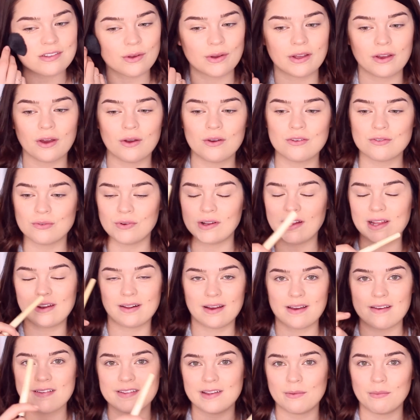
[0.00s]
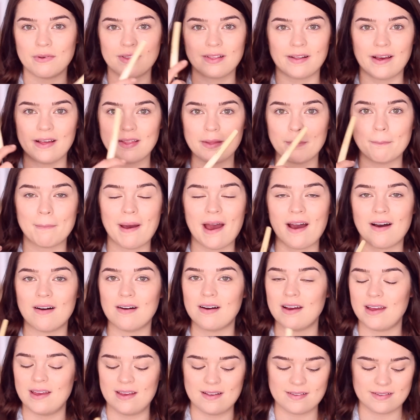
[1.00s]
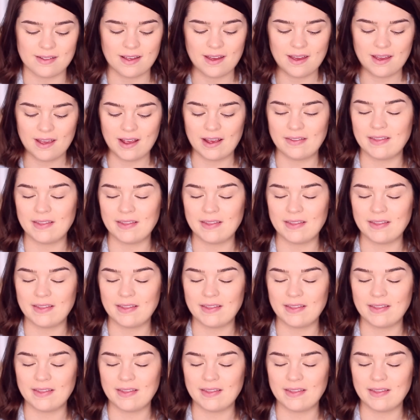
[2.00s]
so it goes really nicely with like the matte eyes,